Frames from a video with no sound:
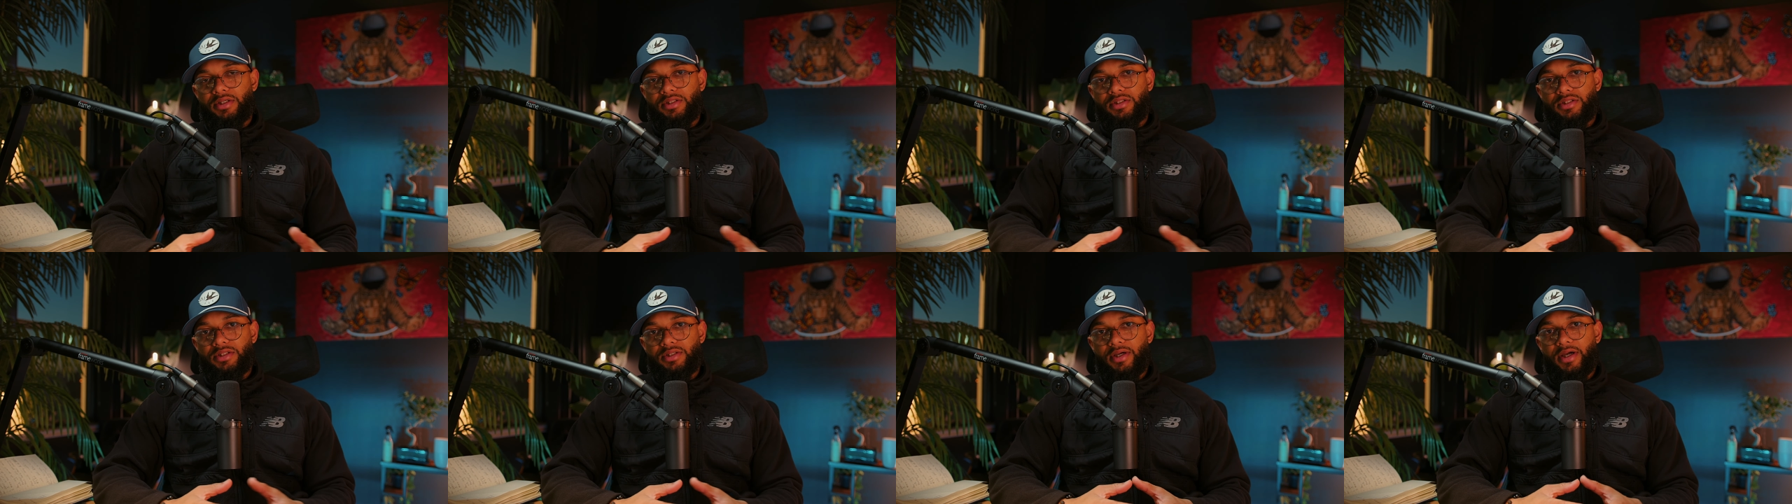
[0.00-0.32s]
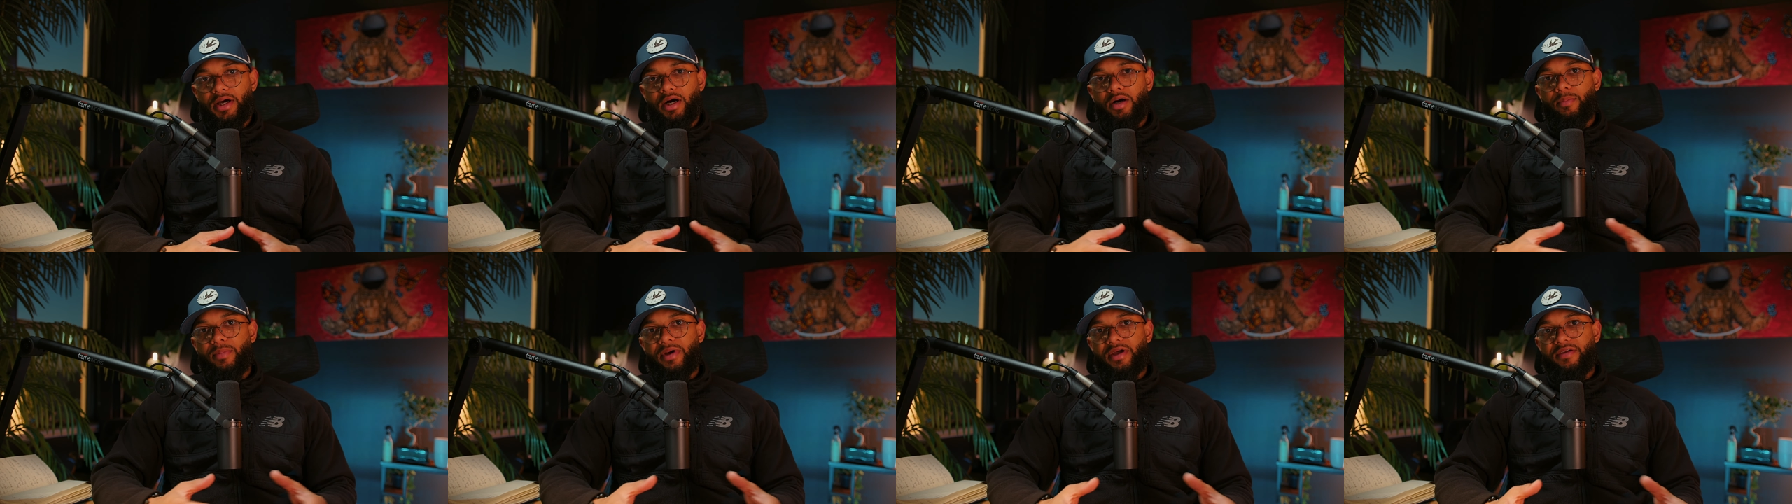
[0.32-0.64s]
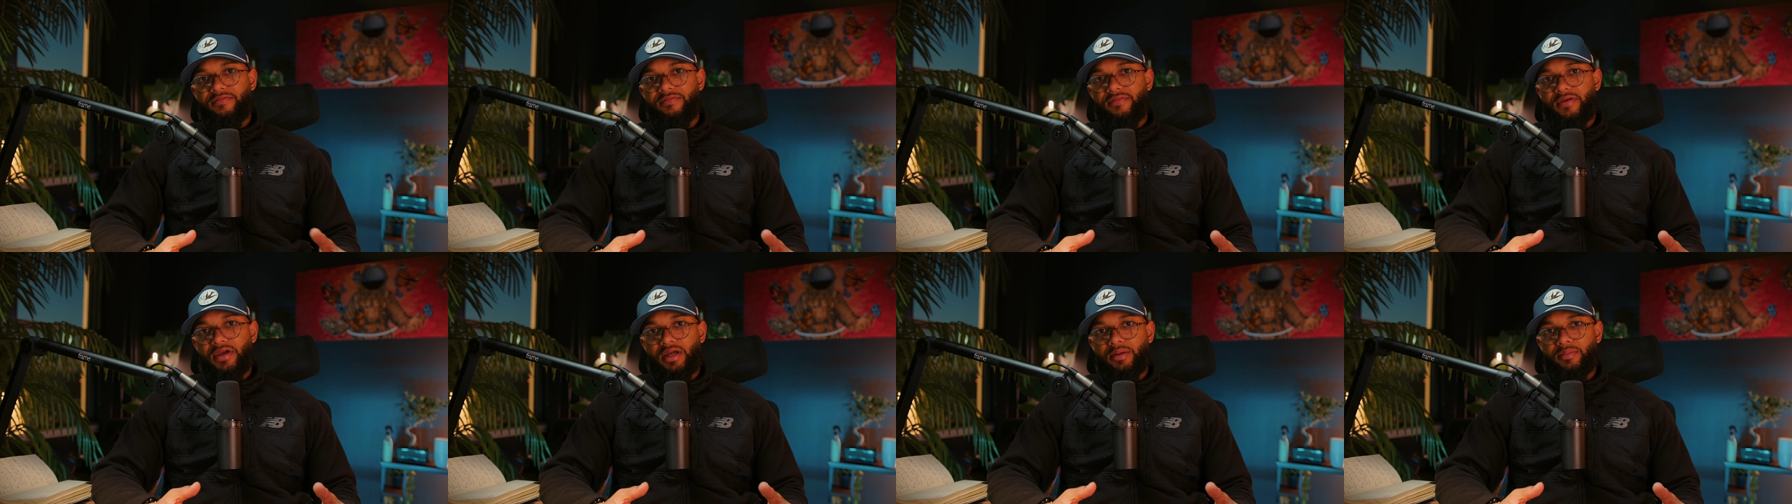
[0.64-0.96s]
to help my
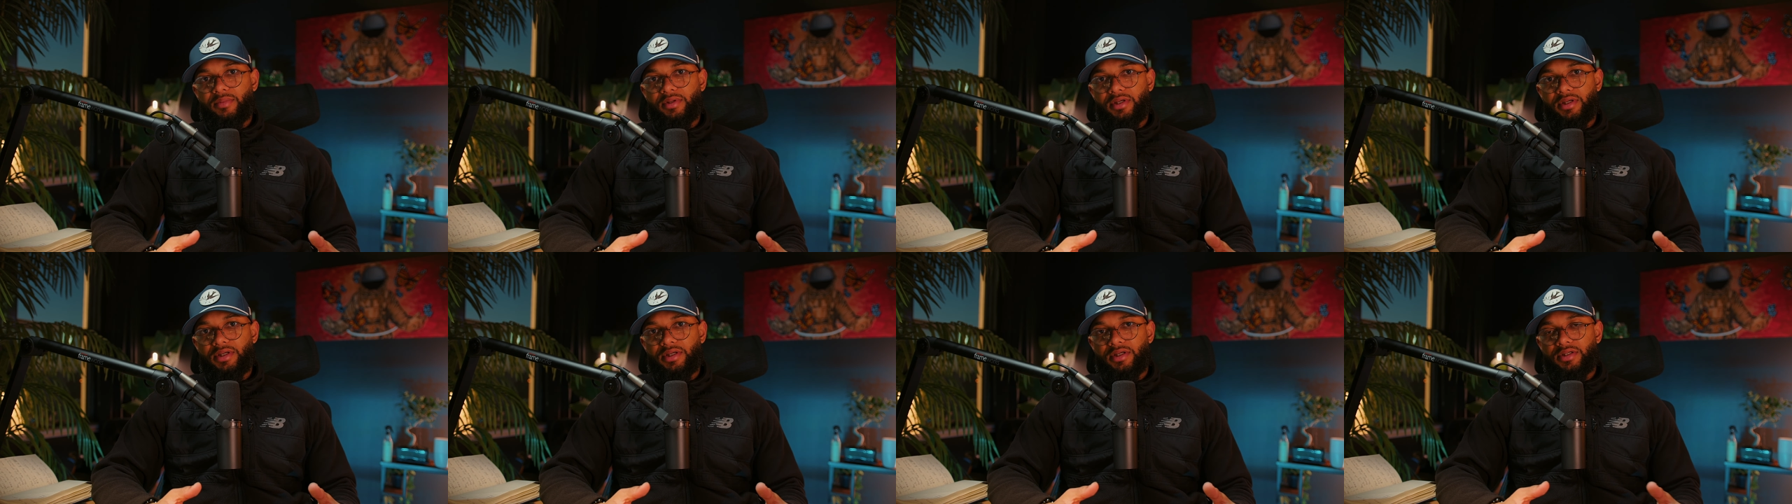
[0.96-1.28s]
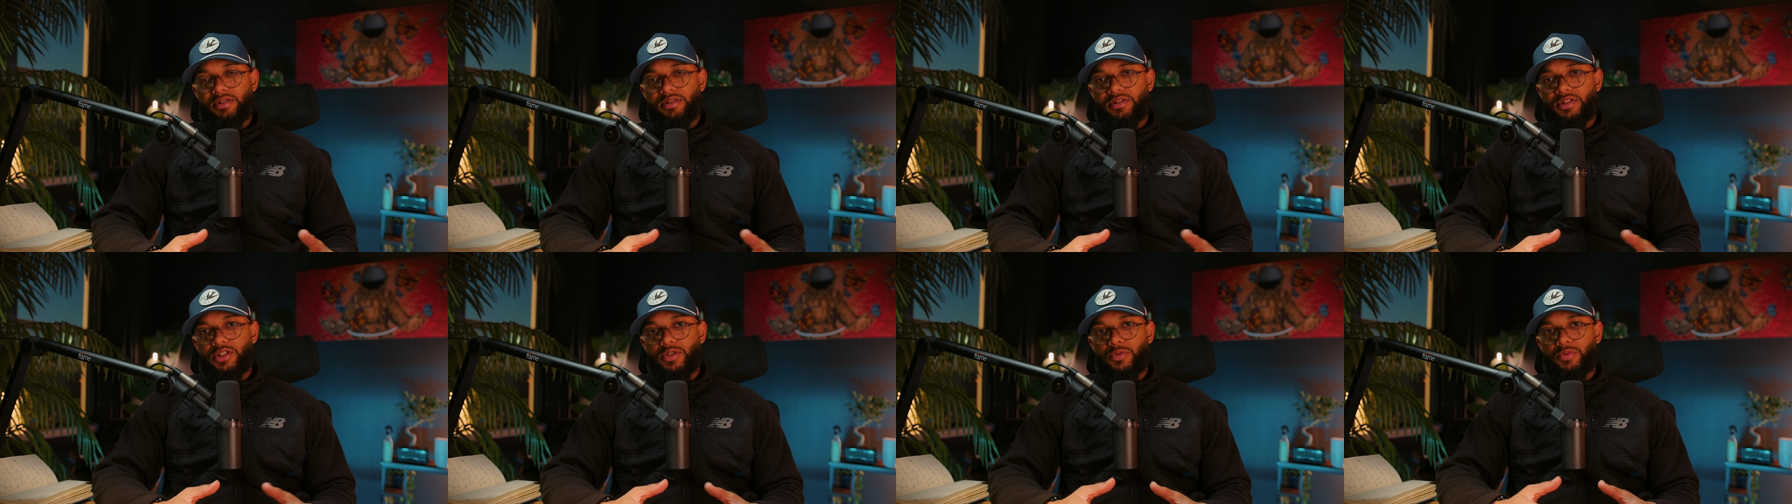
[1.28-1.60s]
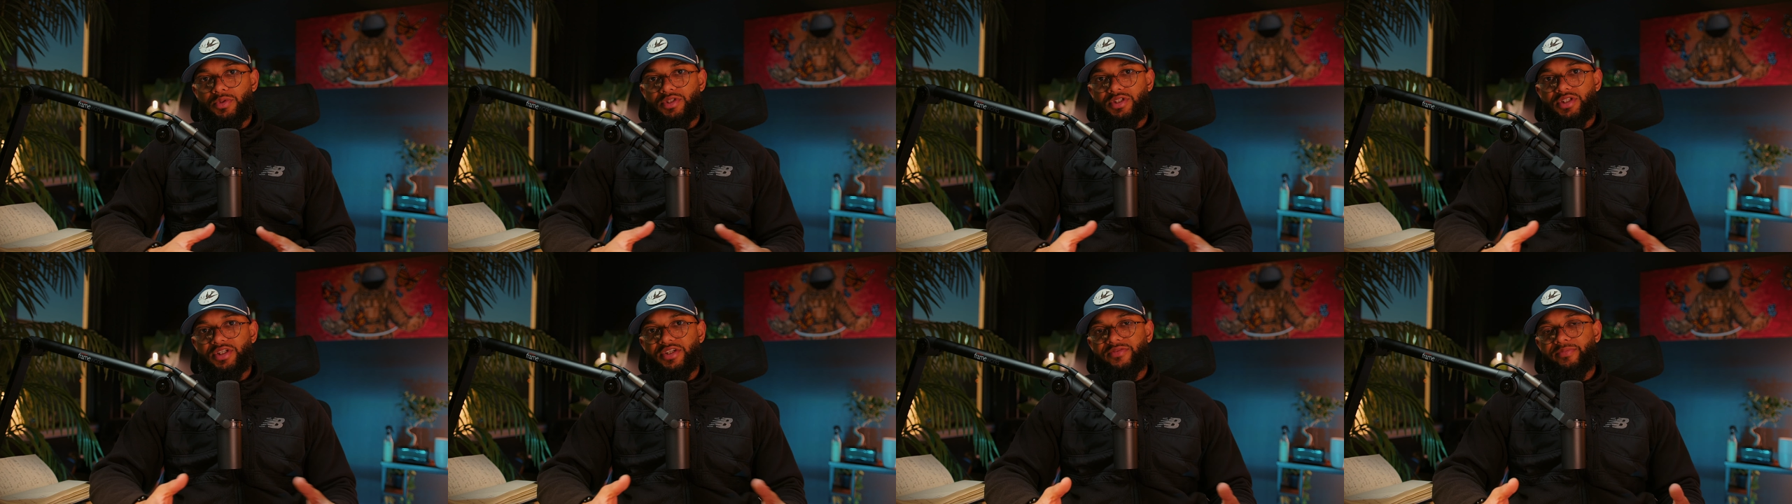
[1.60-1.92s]
family, to
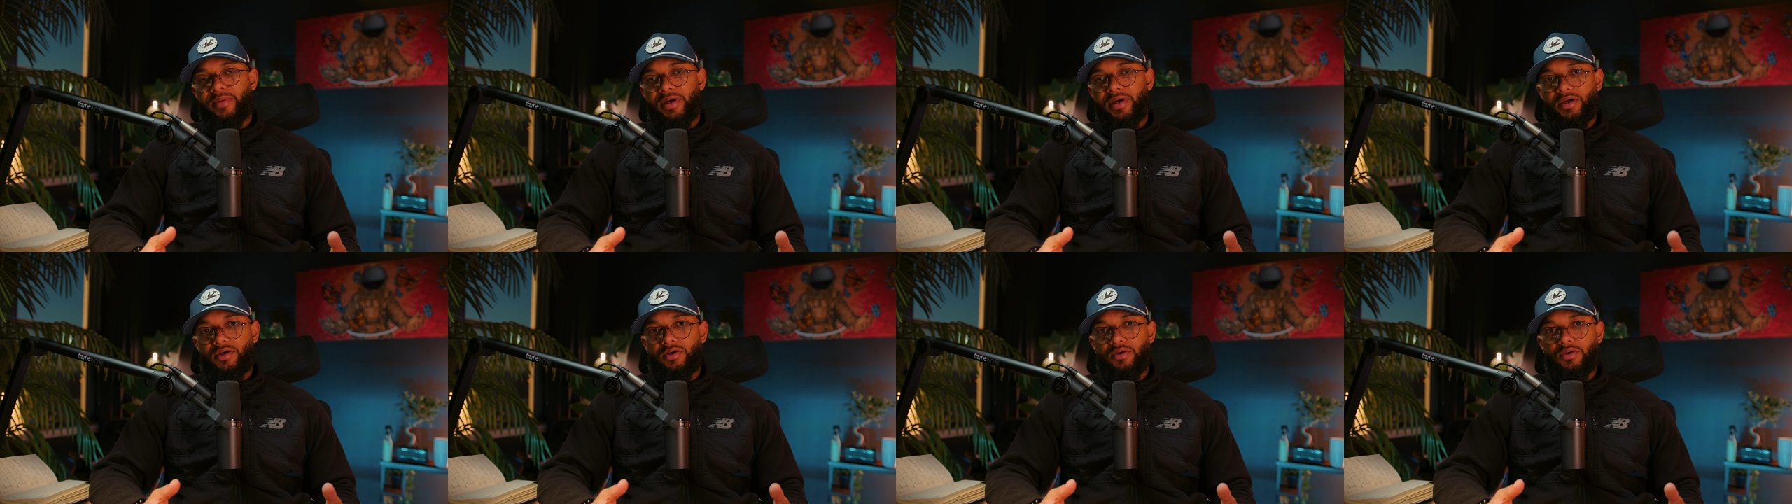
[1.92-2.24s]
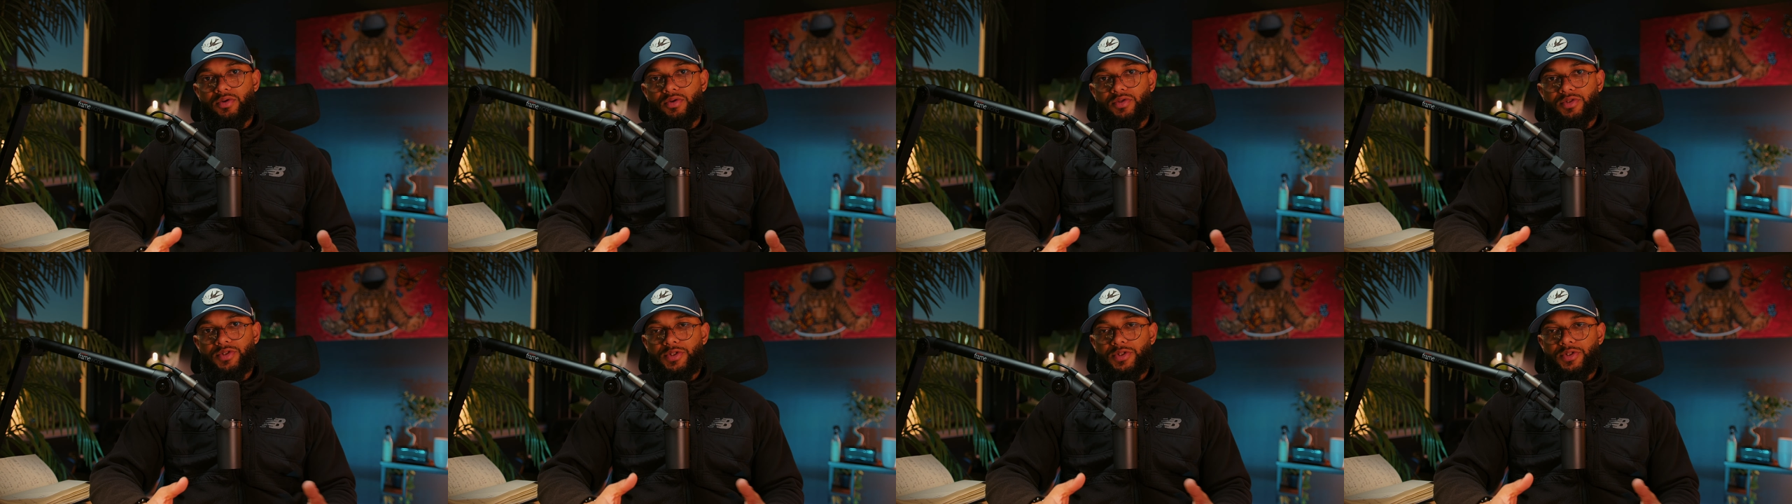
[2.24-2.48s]
achieve my goals,